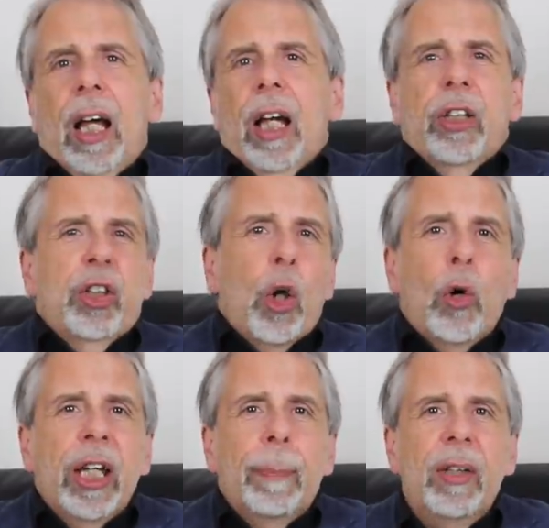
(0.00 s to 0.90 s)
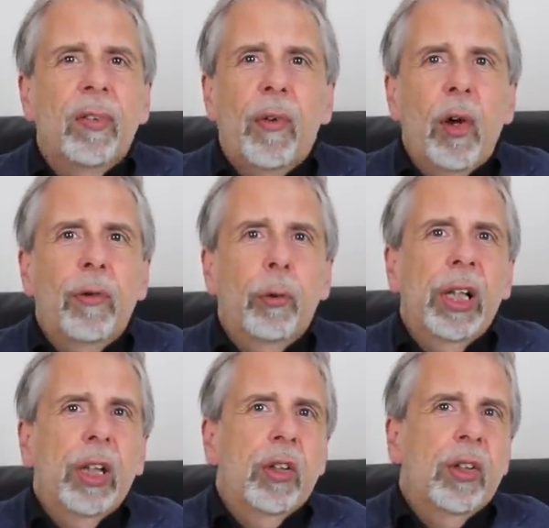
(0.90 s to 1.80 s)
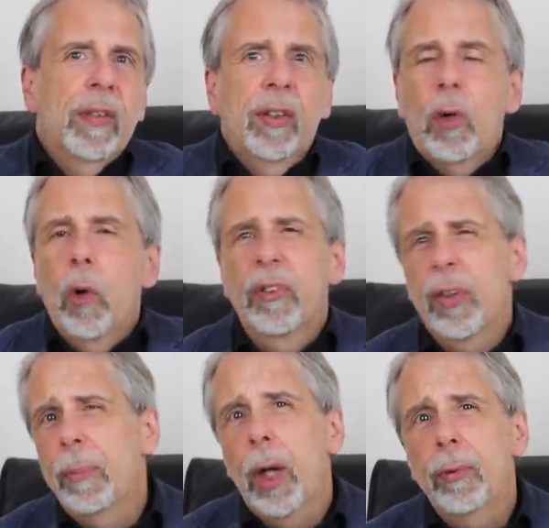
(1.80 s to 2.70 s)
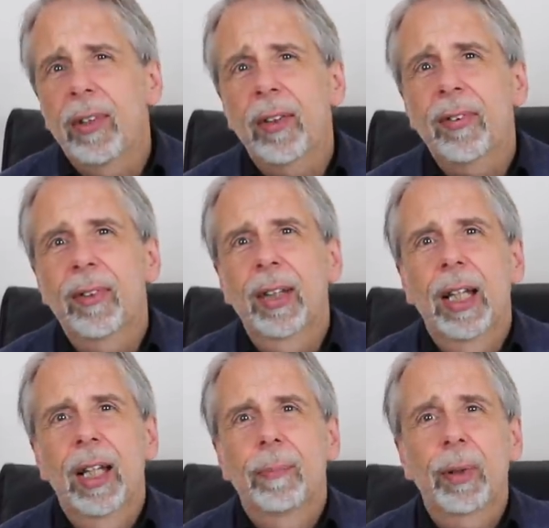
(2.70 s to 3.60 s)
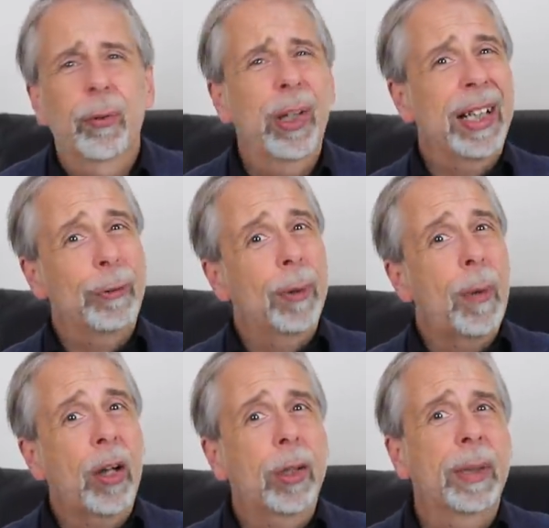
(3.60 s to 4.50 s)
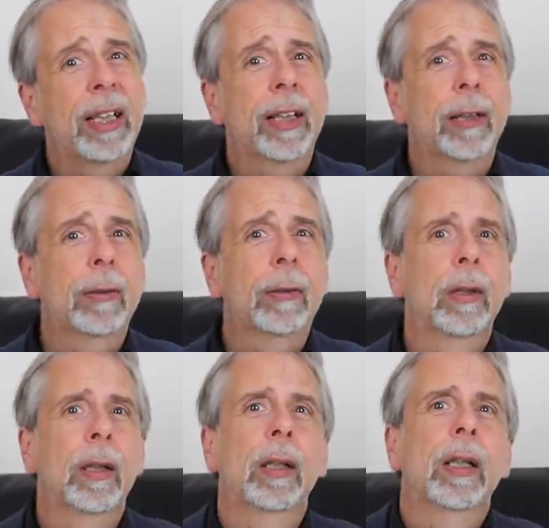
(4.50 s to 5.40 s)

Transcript: A shocking piece of overreach that's gotten some notice, but really remarkably little.